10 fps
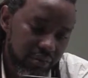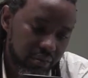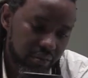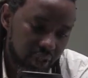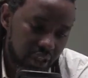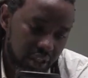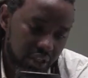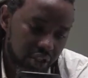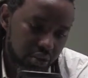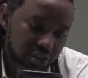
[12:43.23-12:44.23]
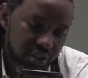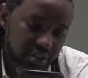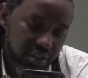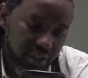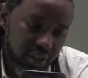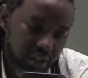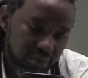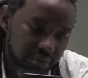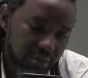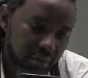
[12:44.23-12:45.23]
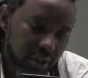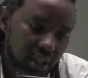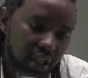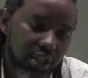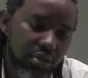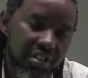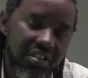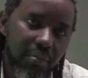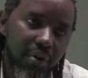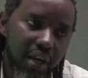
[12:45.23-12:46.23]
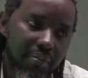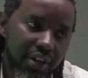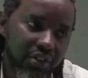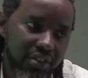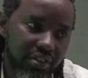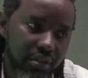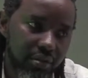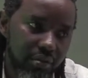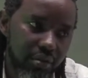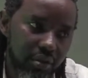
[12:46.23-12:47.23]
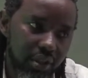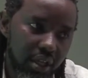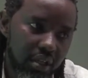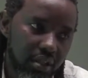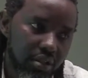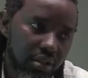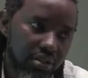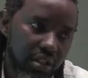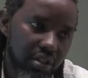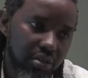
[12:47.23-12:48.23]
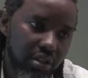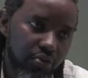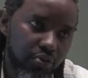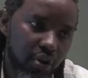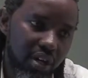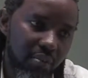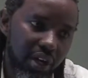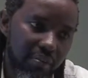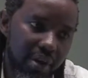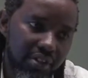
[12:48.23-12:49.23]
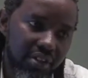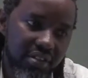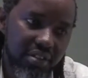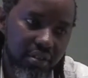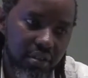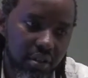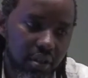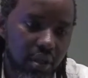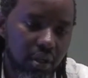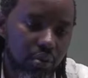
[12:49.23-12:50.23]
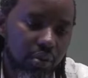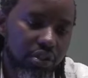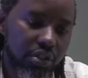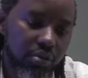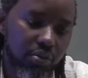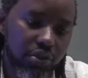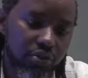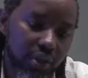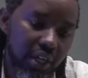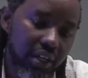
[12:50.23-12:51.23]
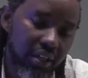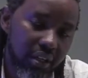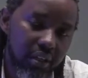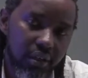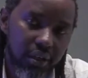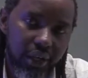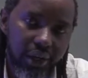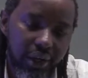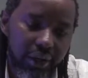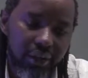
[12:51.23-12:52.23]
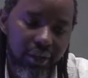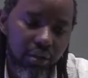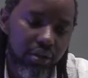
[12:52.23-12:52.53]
it uses AA batteries. Okay, so you see it uses 4 AA batteries, which is really not,